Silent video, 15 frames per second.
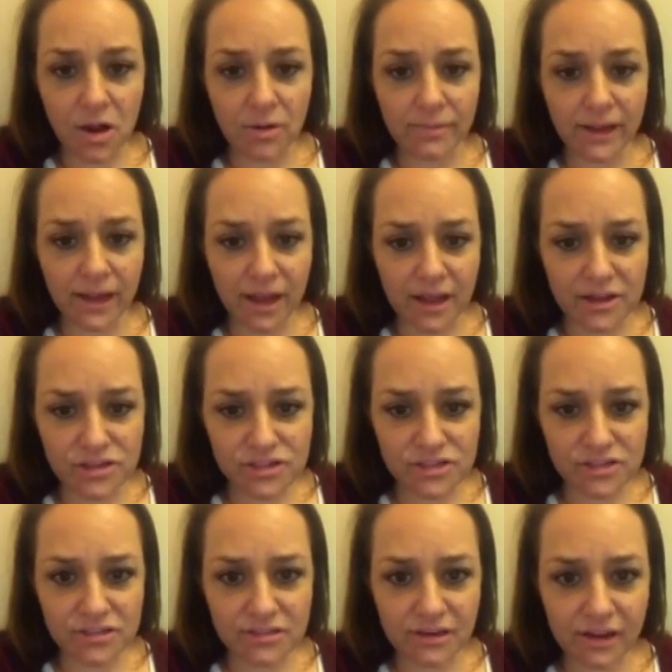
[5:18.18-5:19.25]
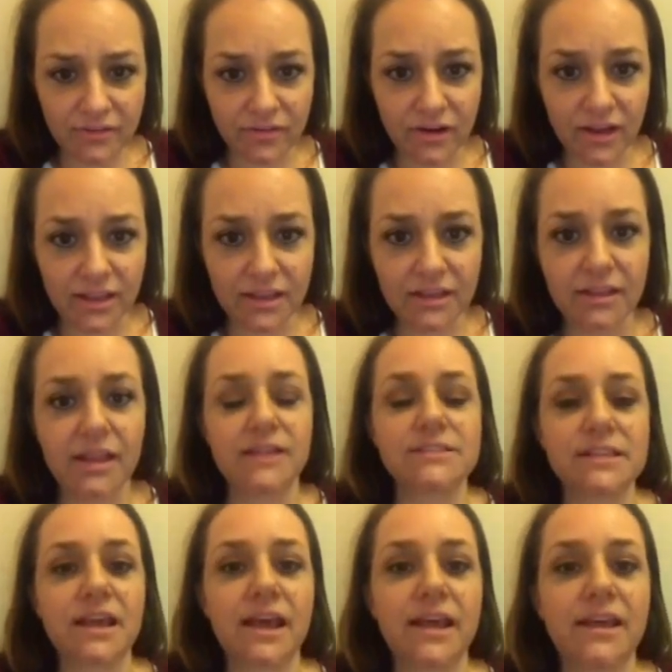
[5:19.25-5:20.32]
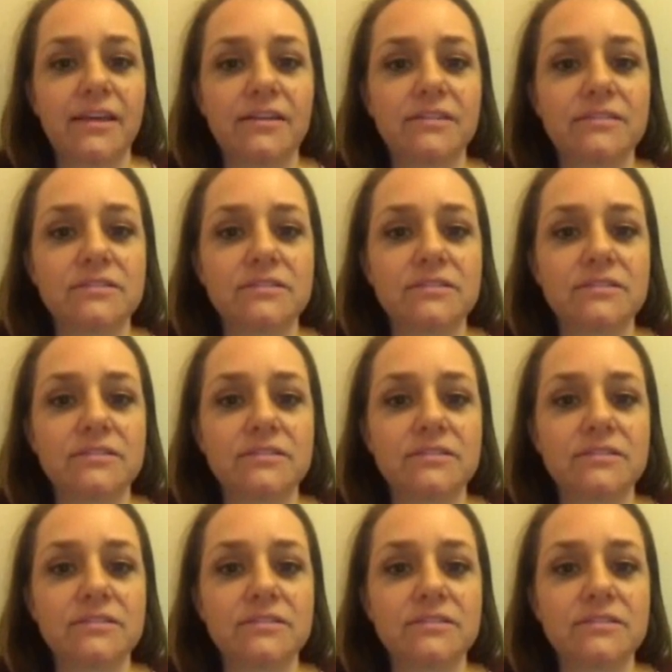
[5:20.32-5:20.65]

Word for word: oh my gosh, I forgot the last guy.